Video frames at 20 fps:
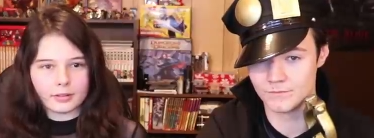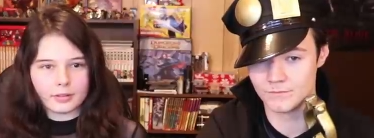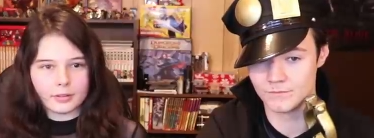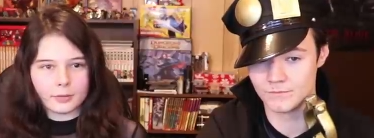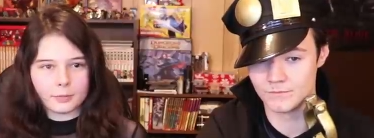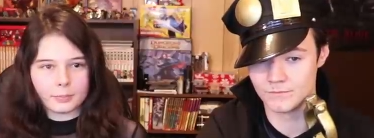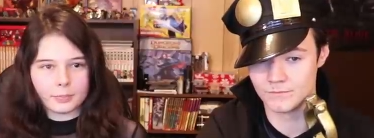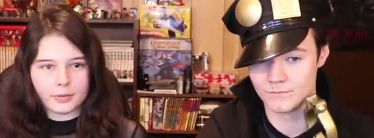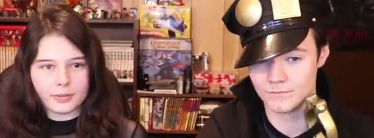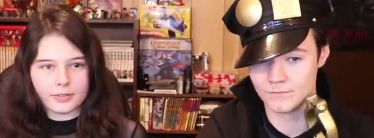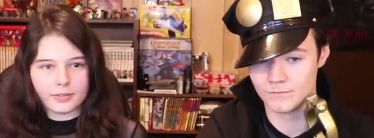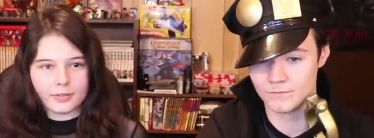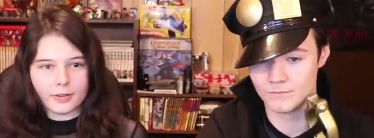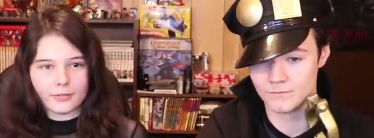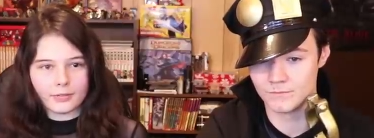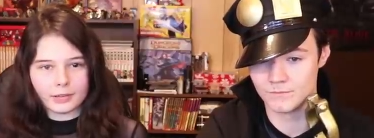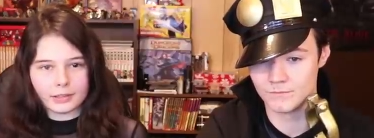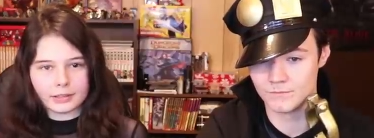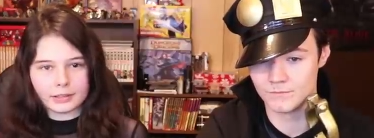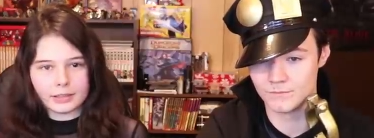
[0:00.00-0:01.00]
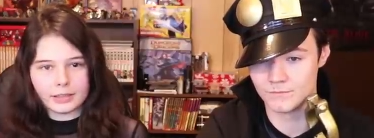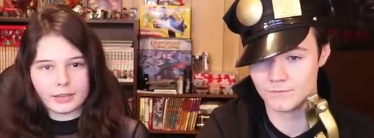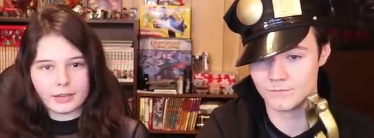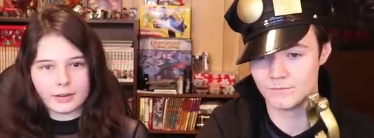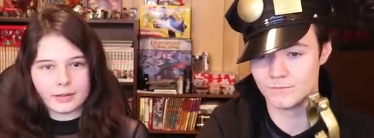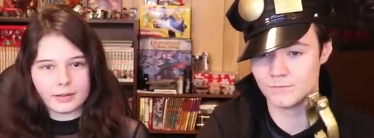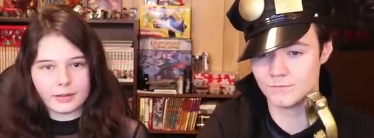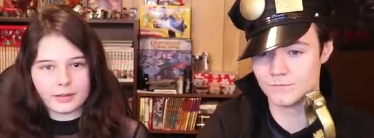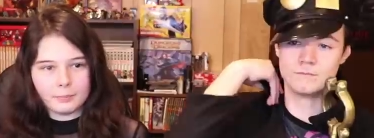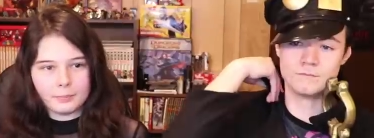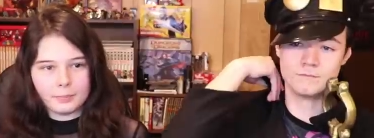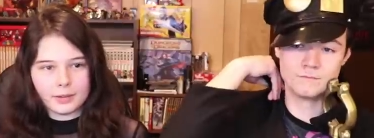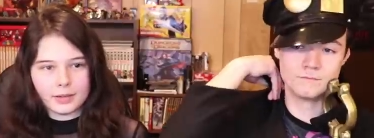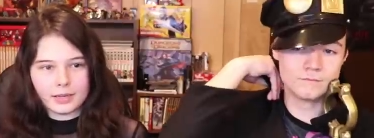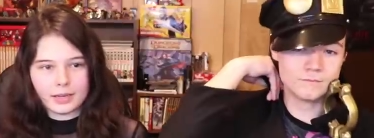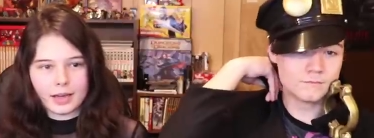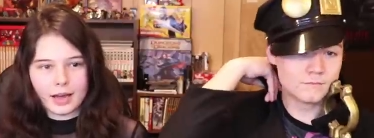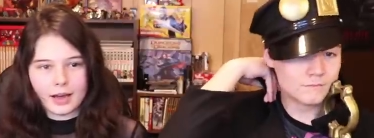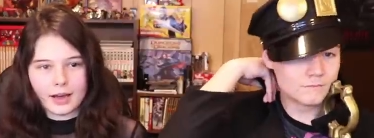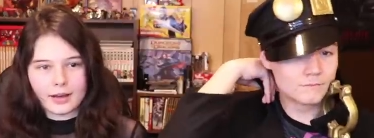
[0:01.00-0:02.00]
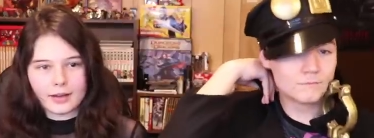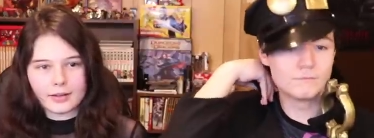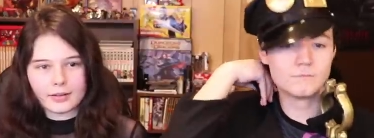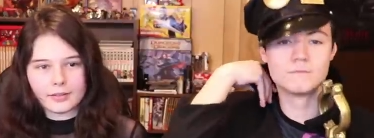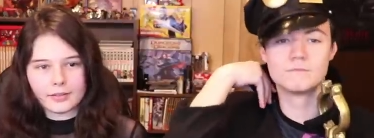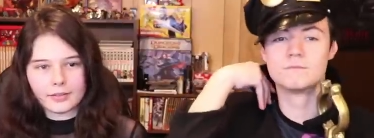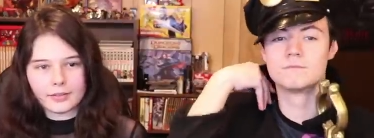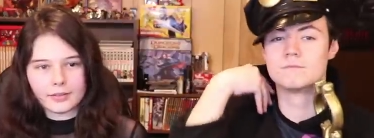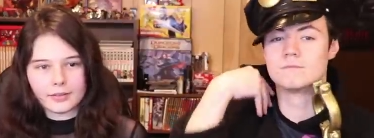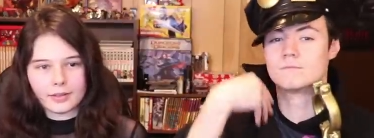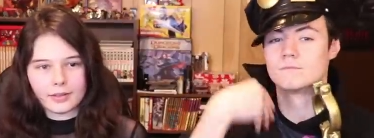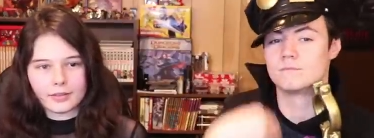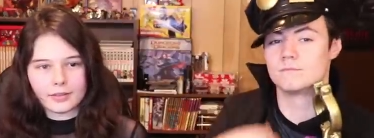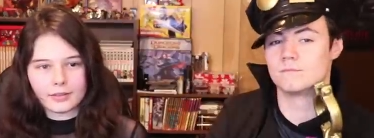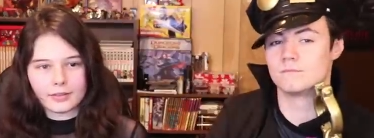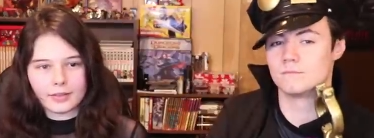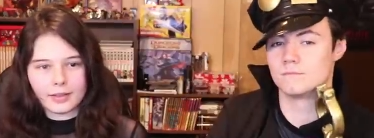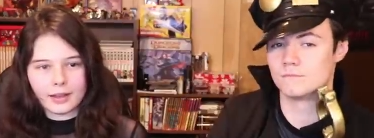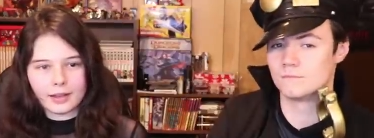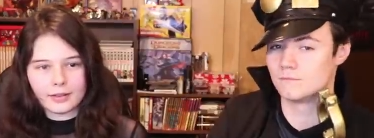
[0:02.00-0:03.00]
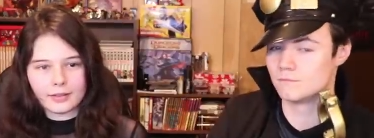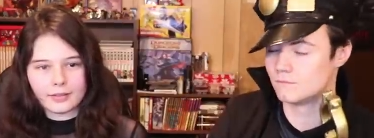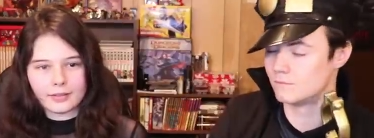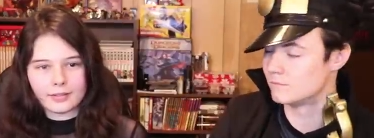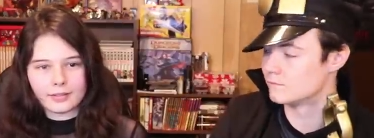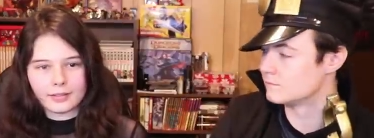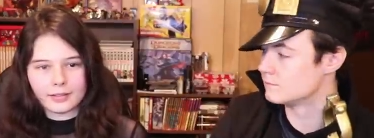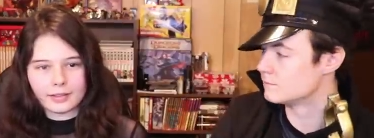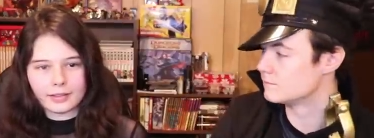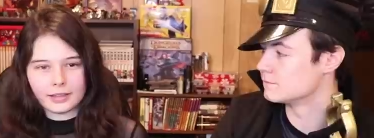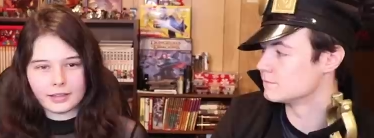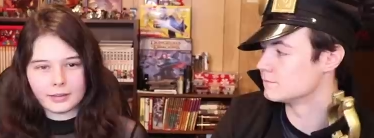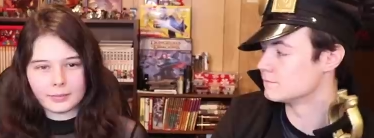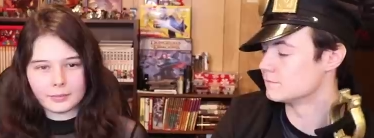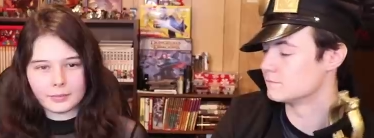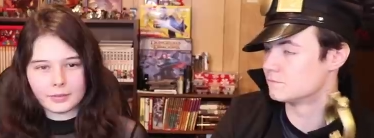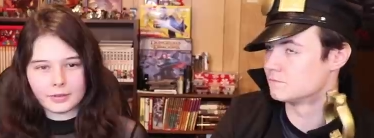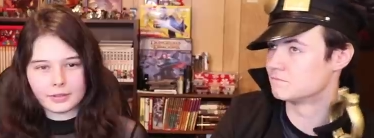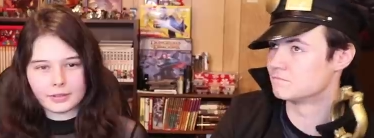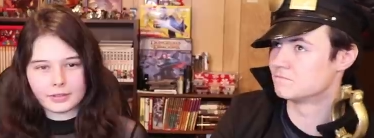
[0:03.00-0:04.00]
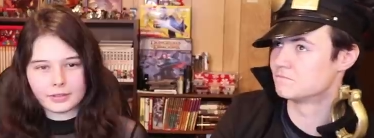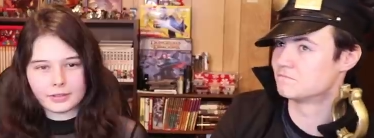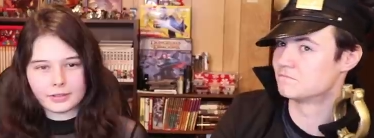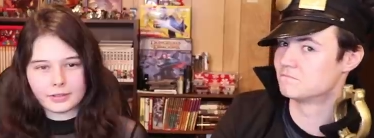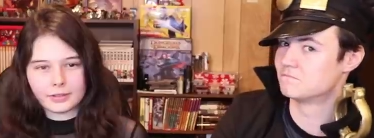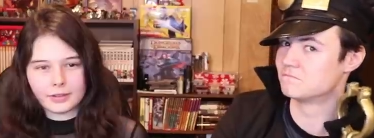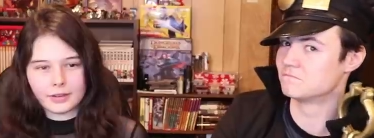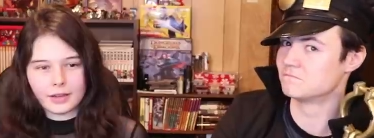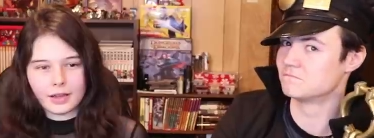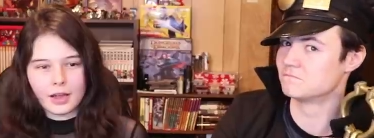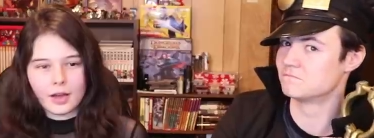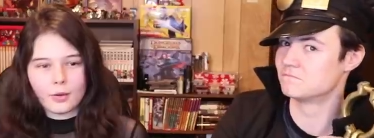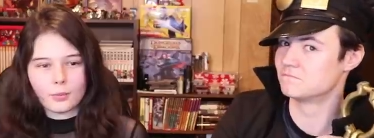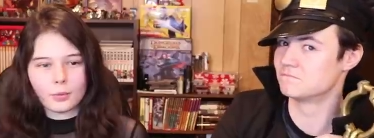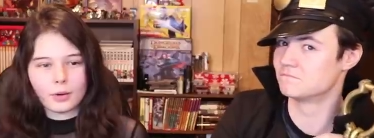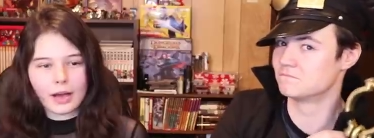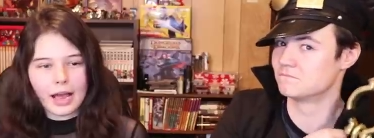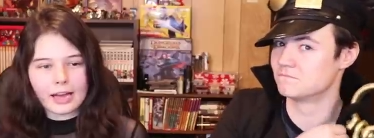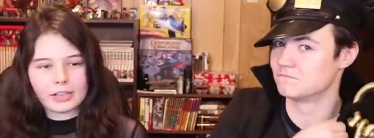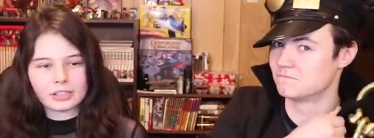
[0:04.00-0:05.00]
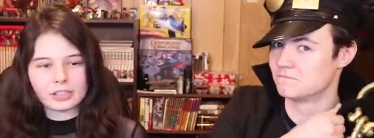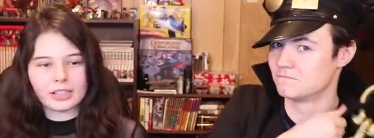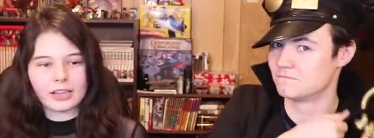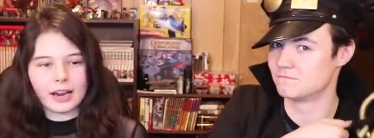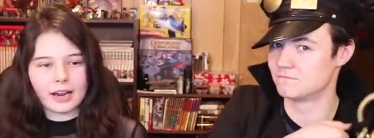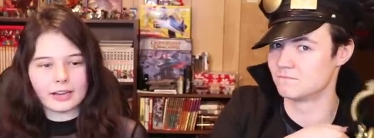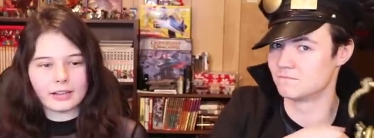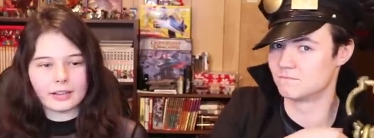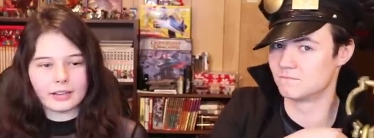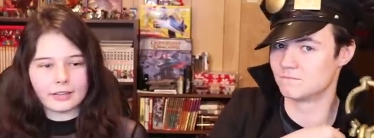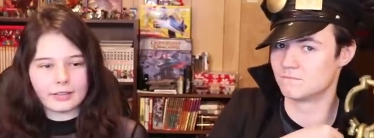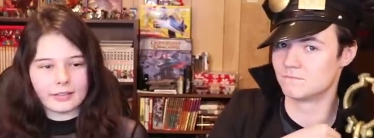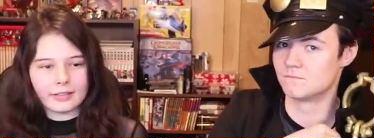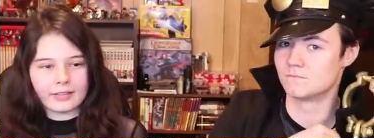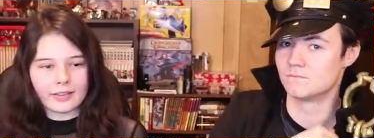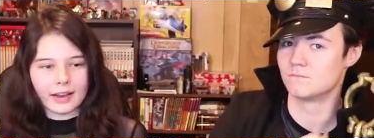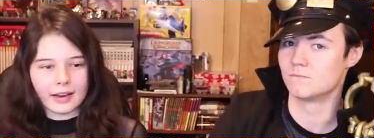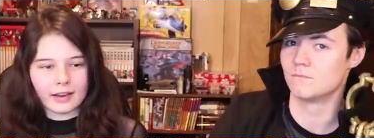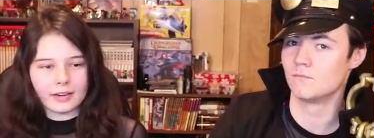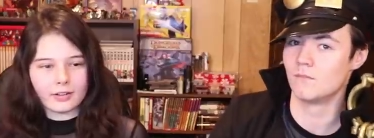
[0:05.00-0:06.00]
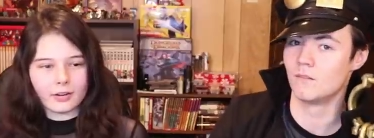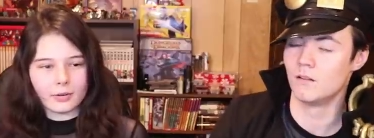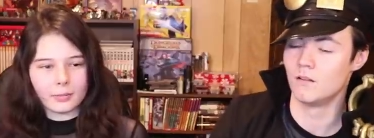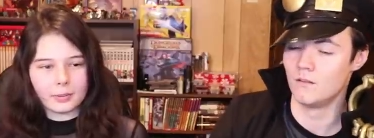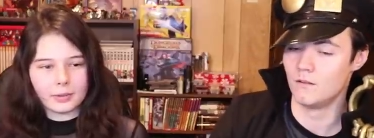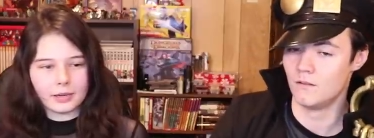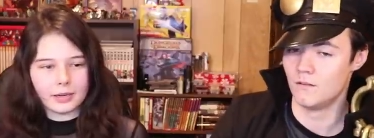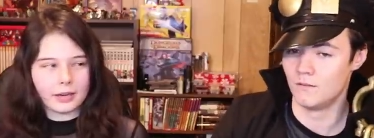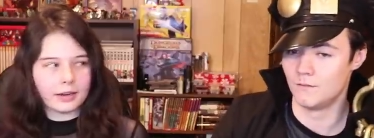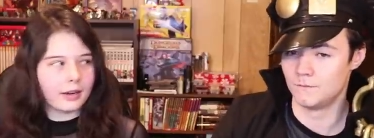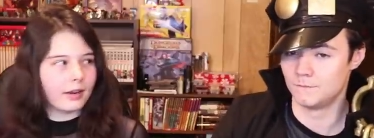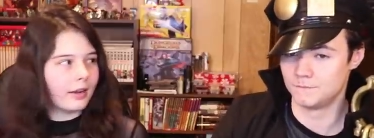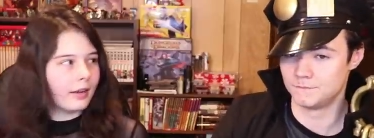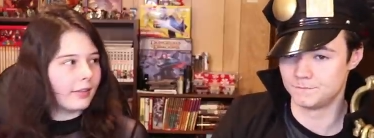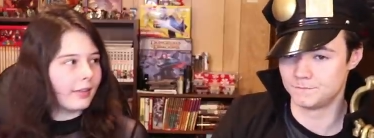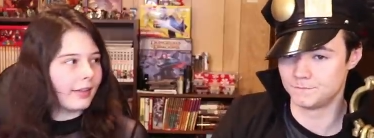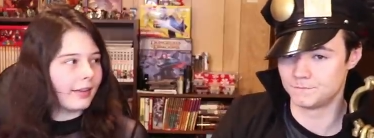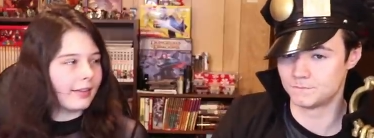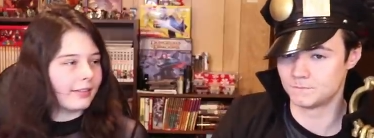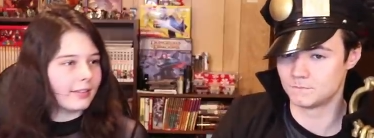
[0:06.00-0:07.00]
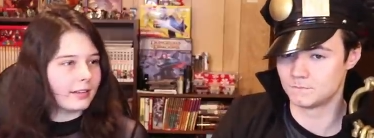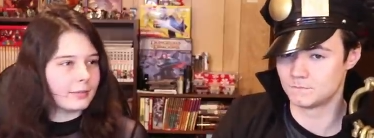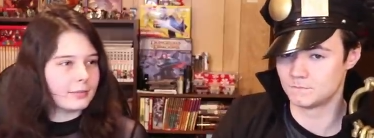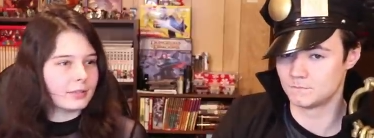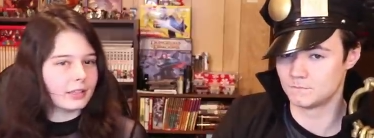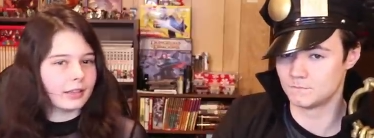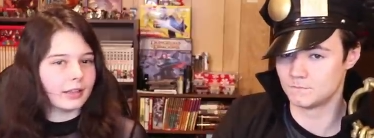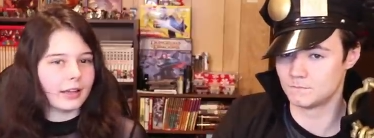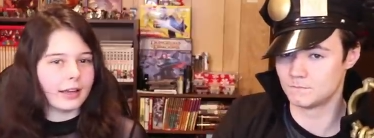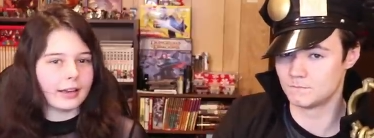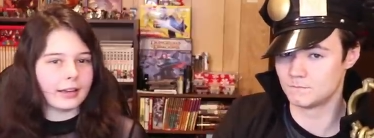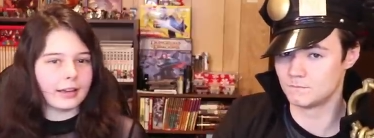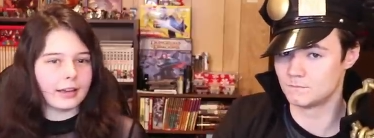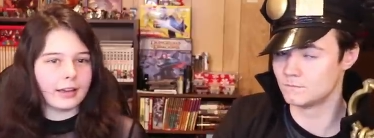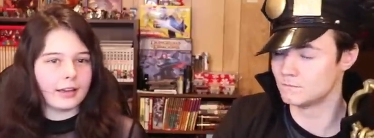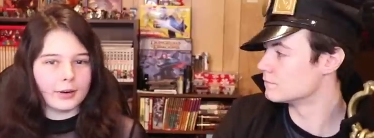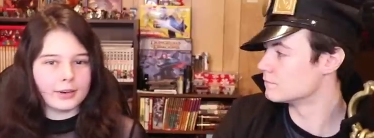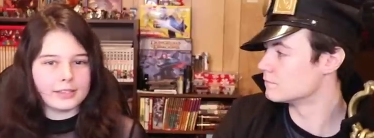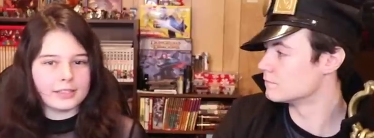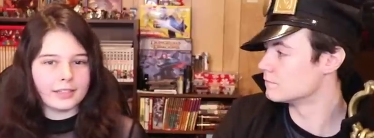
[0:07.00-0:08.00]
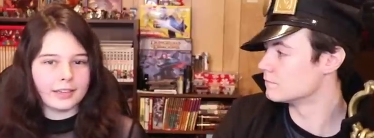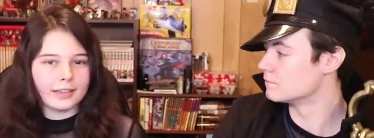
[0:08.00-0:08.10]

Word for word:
Speaker 1: specifically because they seem well actually kind of like the second opening they seem to like put